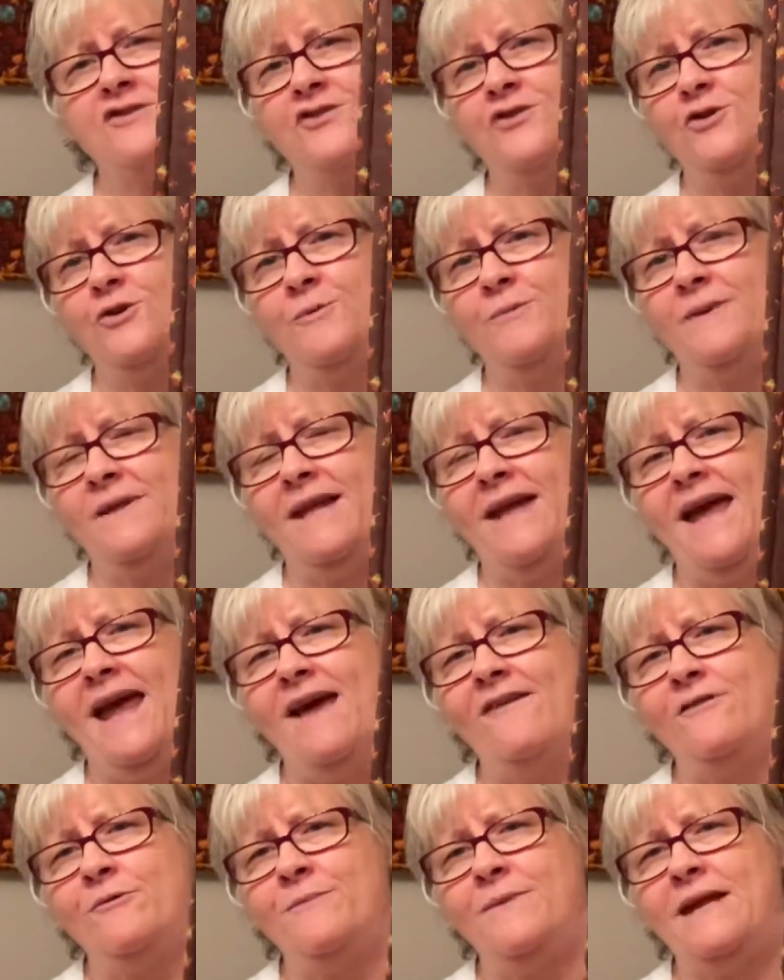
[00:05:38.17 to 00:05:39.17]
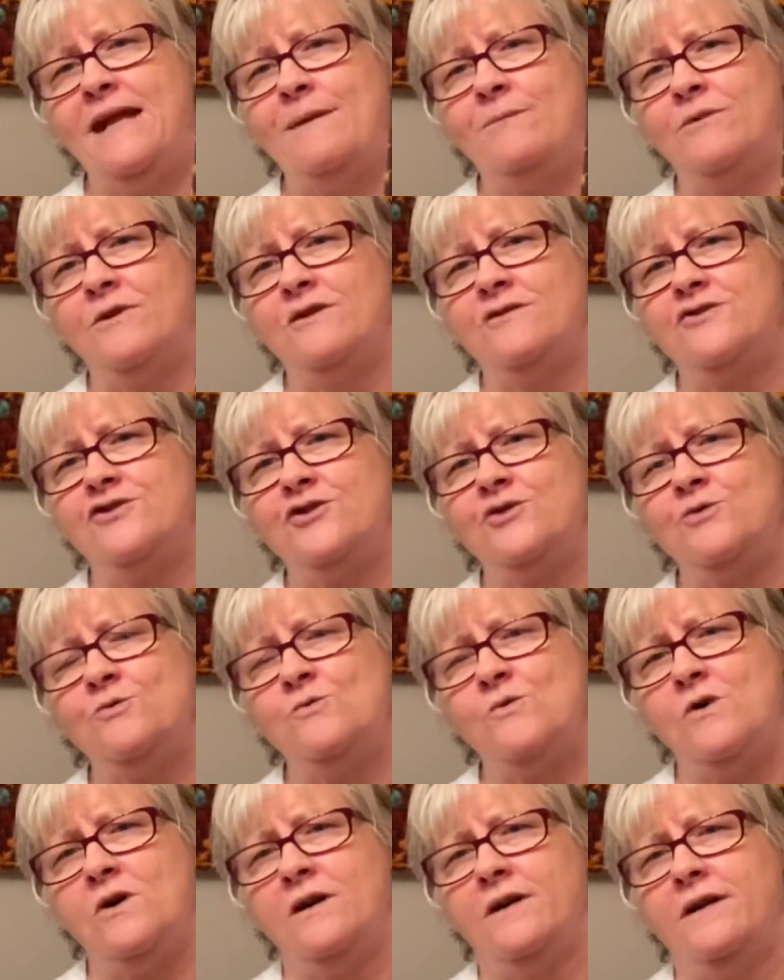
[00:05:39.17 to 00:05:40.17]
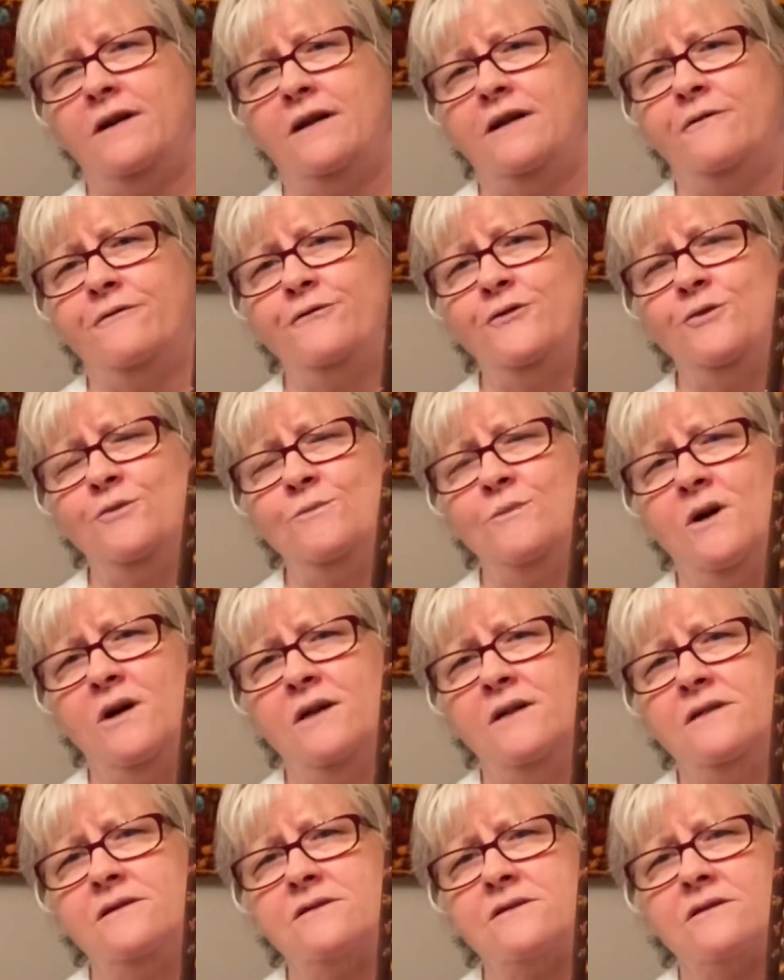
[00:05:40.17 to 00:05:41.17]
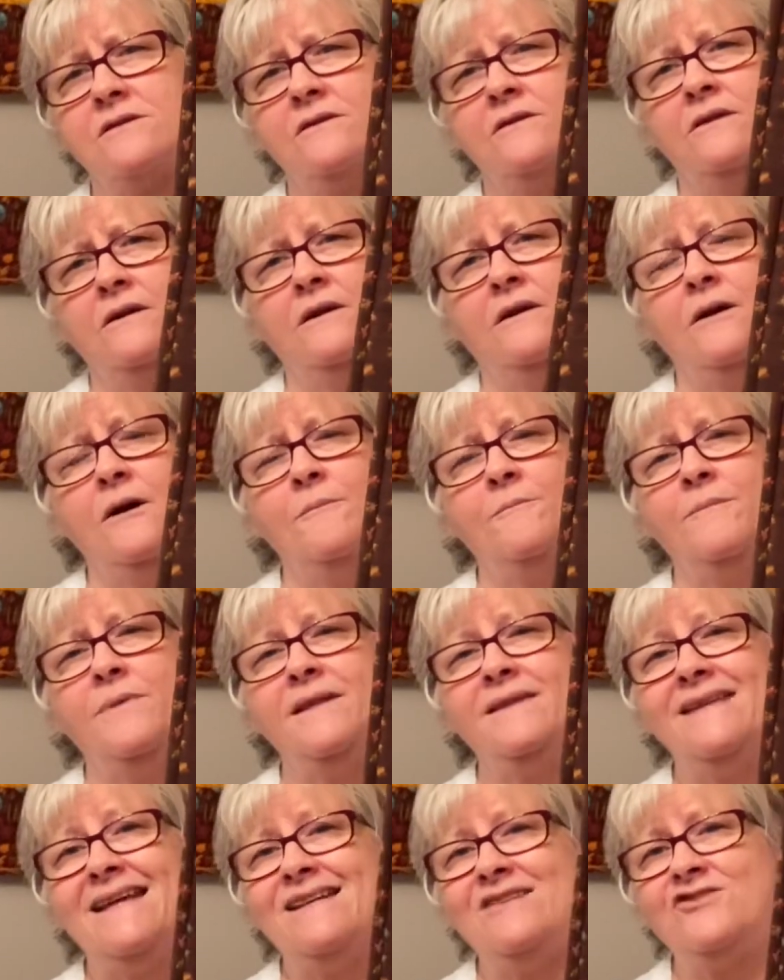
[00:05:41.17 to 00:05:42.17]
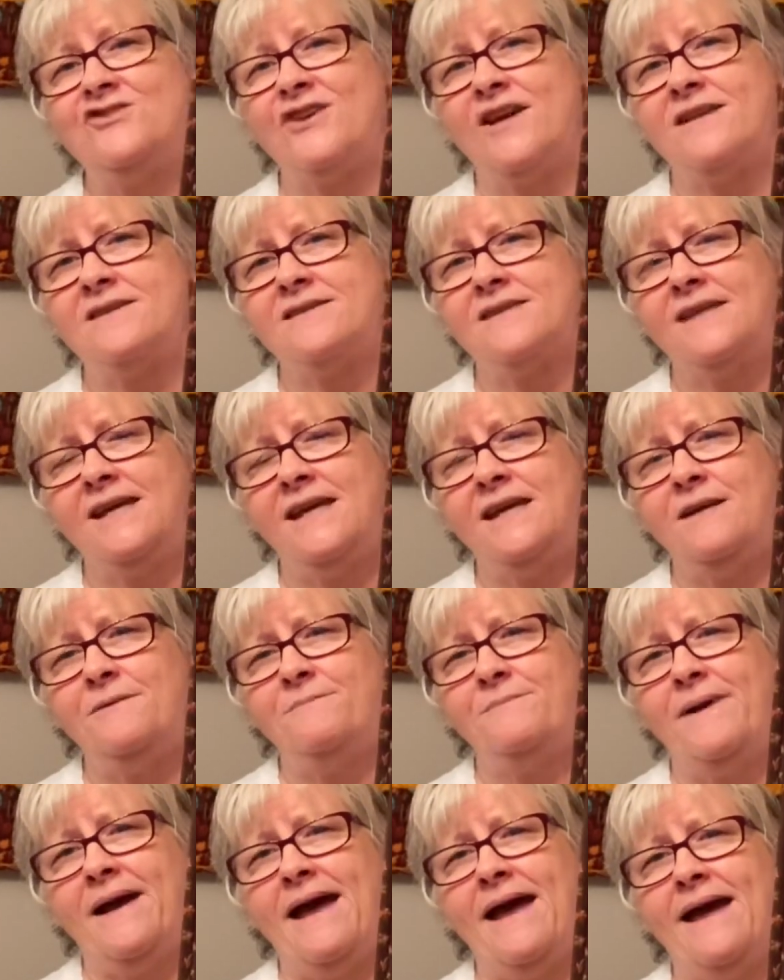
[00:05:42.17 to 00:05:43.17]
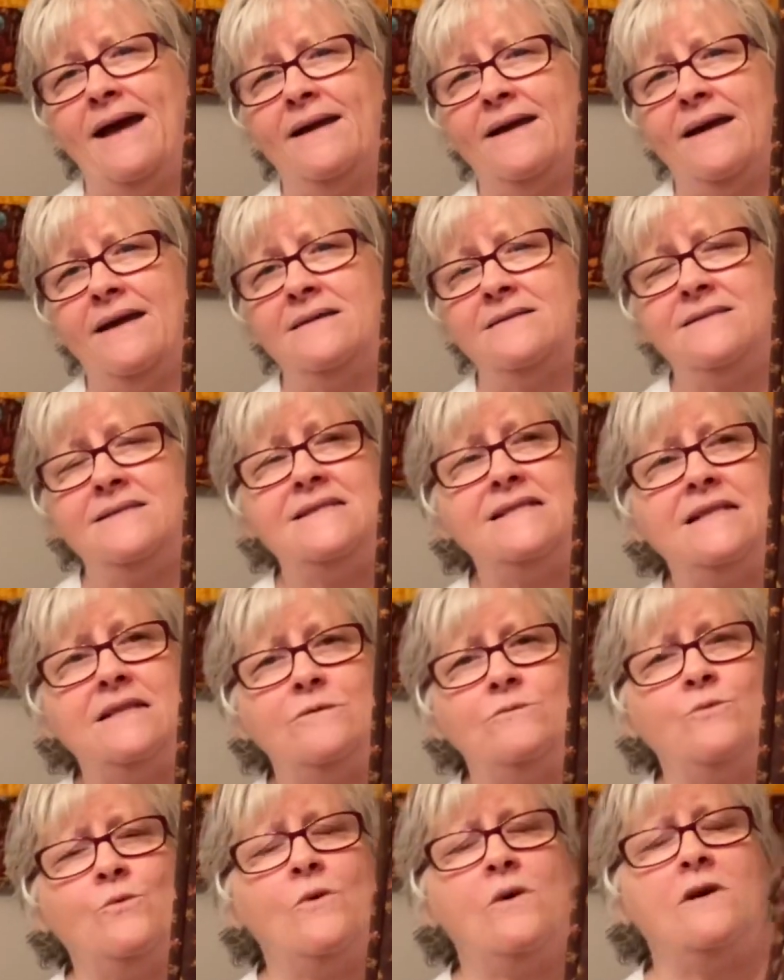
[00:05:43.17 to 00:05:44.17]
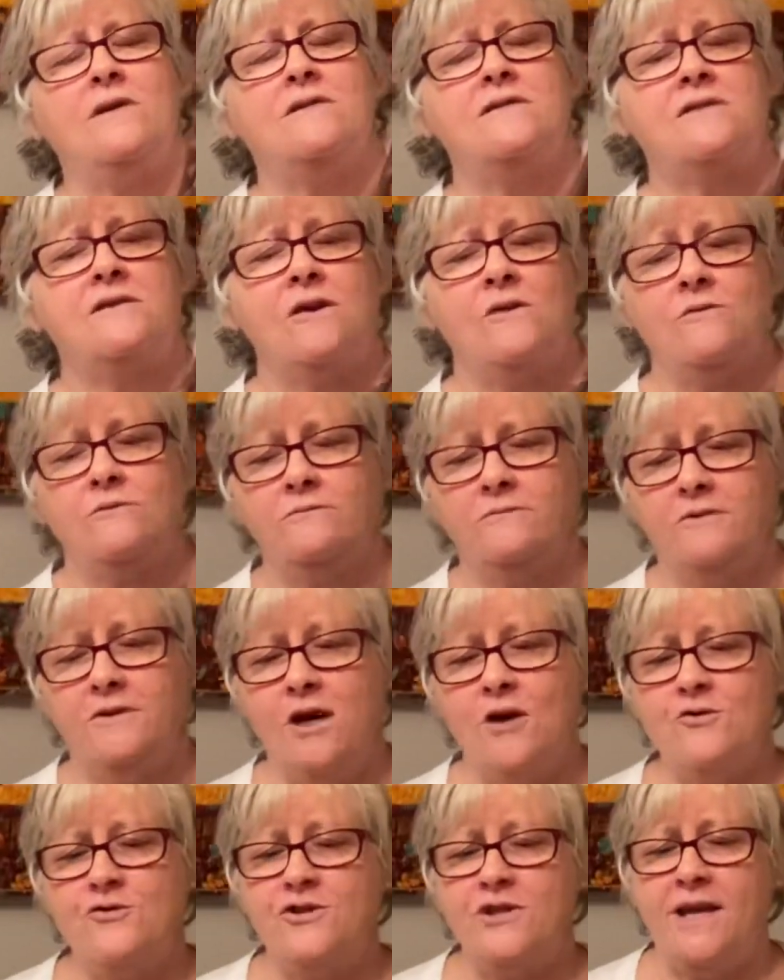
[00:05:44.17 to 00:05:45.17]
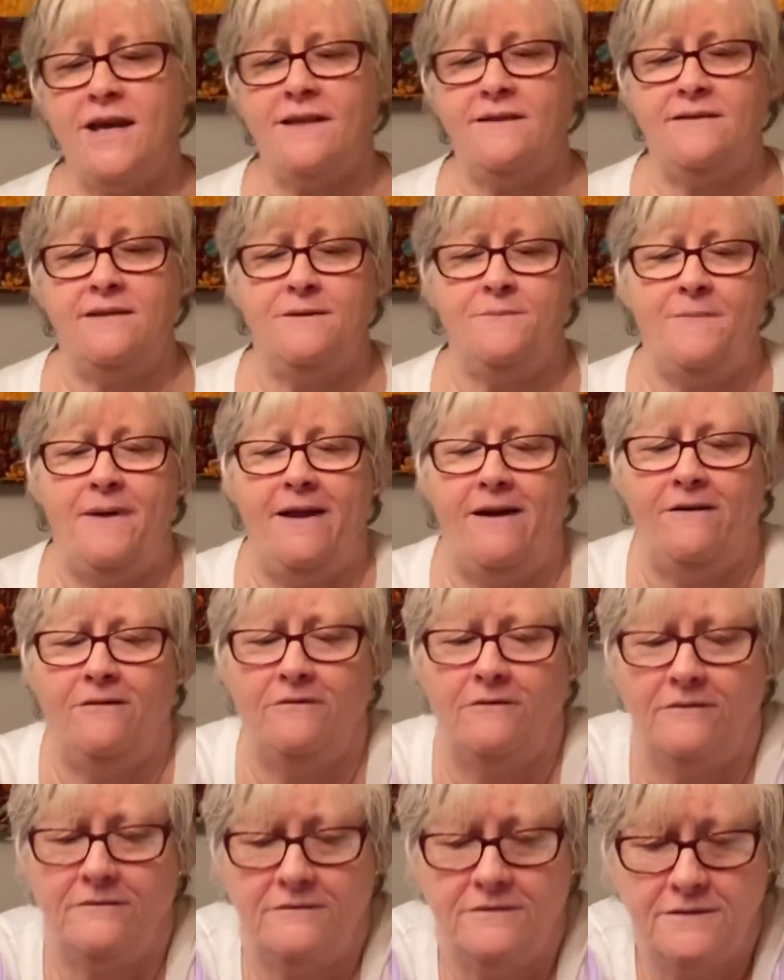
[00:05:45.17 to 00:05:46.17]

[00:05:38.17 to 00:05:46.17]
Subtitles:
tube, and they haven't been able to do one in a few months, but they just came back and did one. So go check them out.